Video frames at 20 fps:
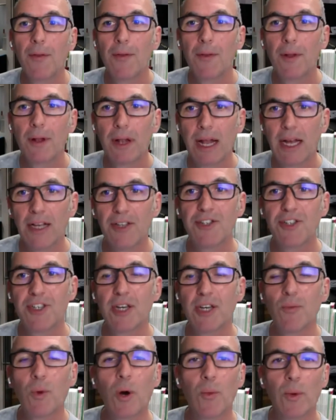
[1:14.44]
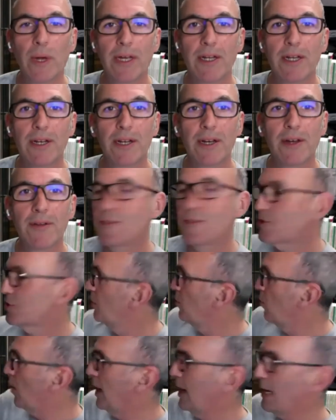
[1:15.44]
Let's see what we can learn. So
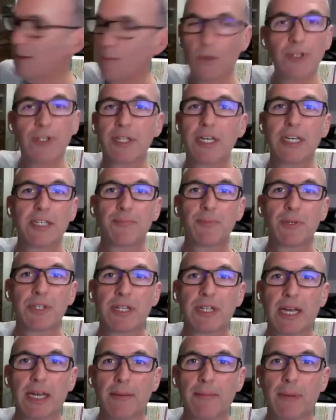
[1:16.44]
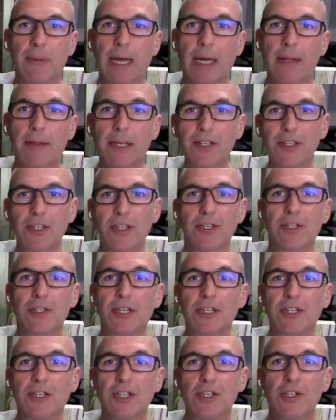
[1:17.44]
why was this mistake made? This
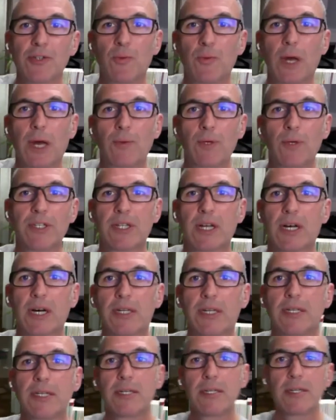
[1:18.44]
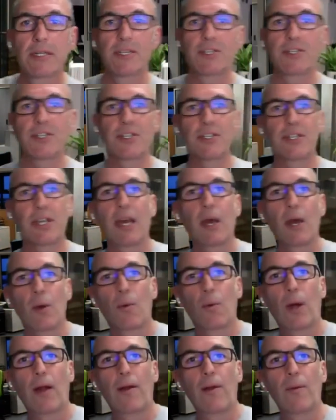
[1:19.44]
is where we started, and this is
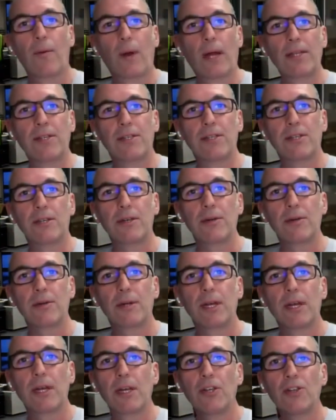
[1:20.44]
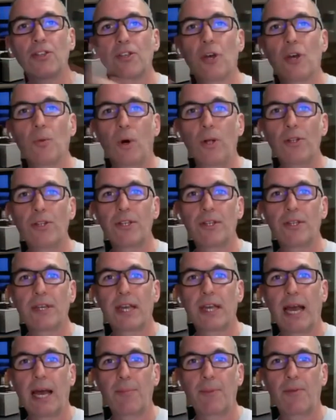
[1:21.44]
where it went to. So what do you think
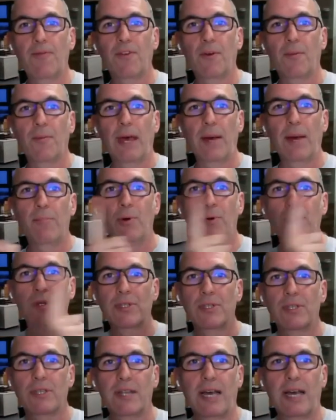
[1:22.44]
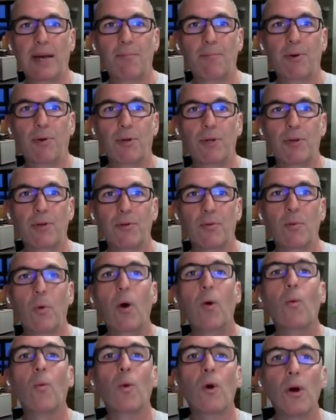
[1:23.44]
happened from that point to that point?
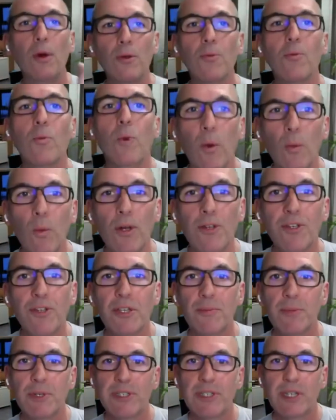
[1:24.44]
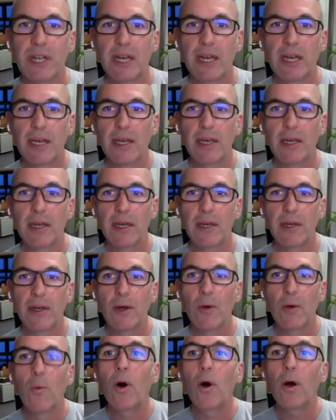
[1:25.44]
What was the mistake?
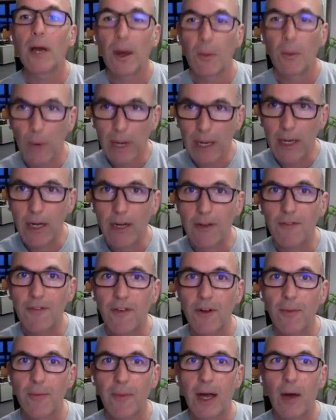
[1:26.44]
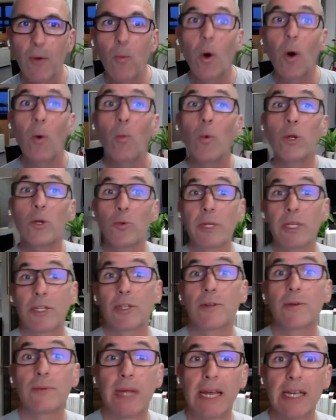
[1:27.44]
What can we learn from that? What would we
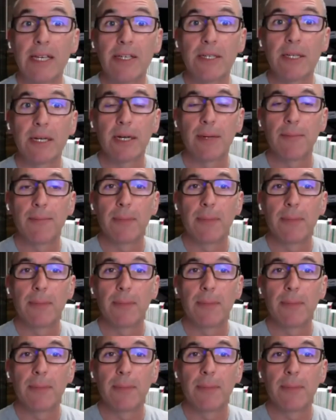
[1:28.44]
do next time?